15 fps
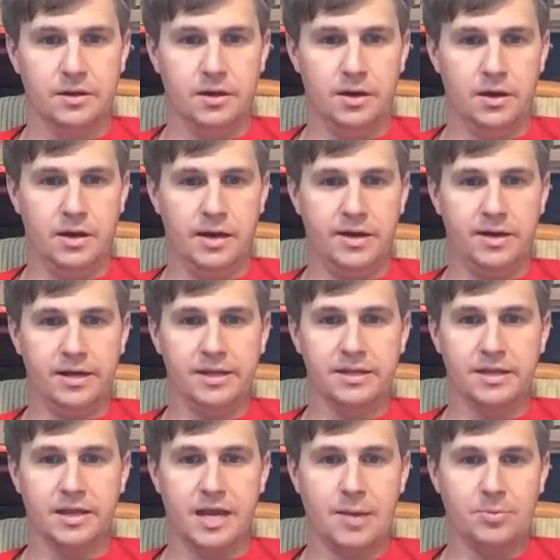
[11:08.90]
How did I get
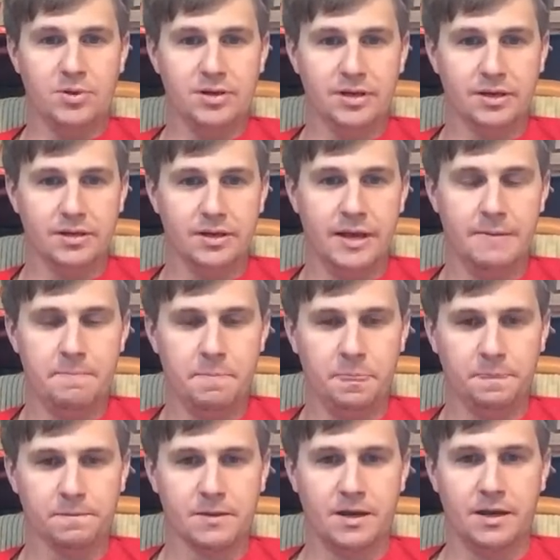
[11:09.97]
the captain
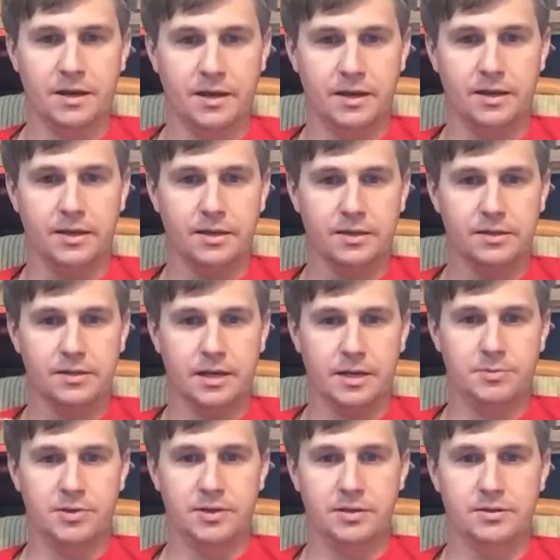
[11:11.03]
nickname? I
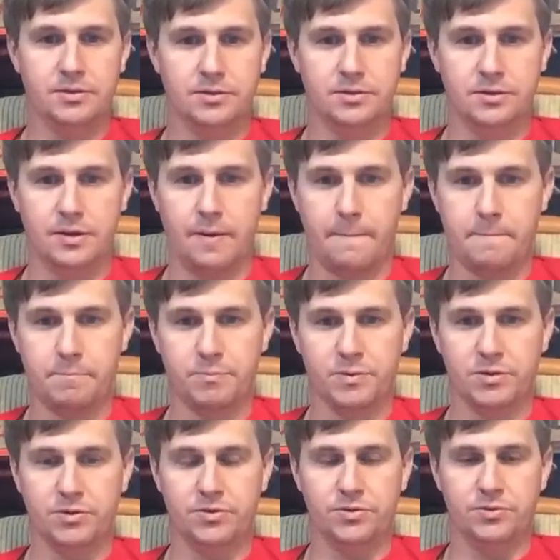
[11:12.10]
typed it into the
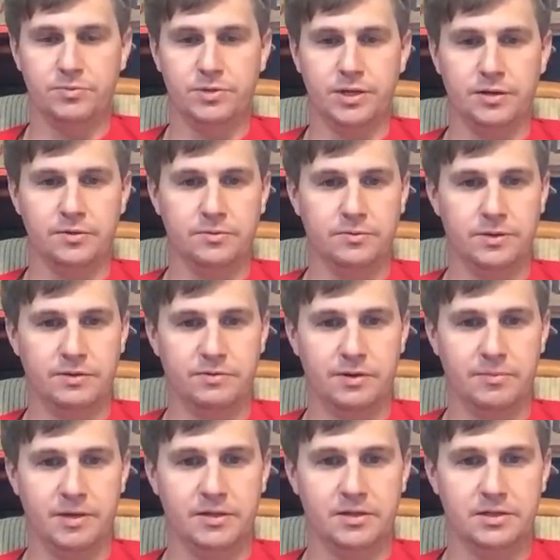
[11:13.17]
YouTube channel whenever
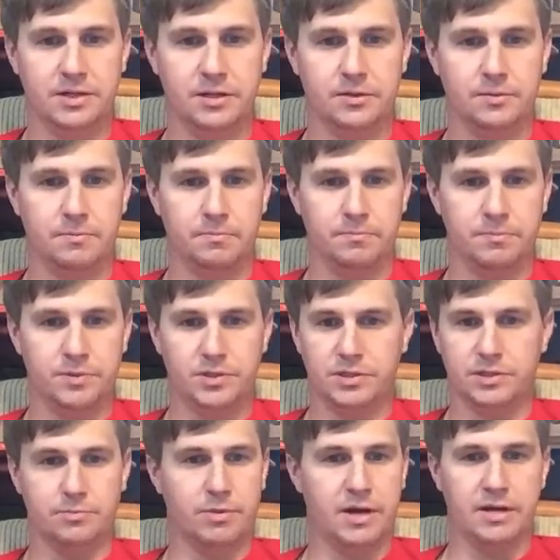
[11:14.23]
I made the channel. It's
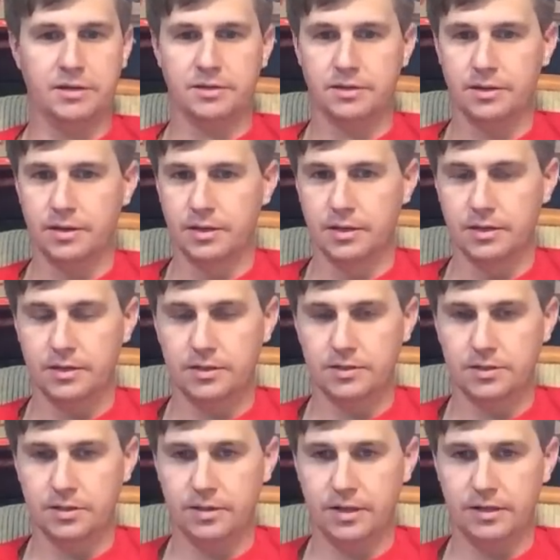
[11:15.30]
just a brand, is
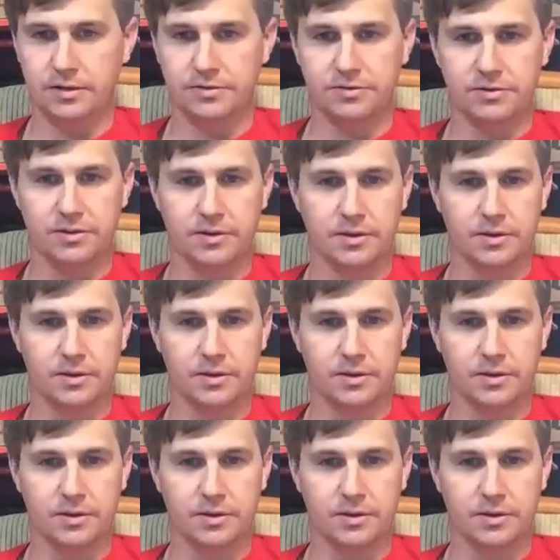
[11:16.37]
all that is.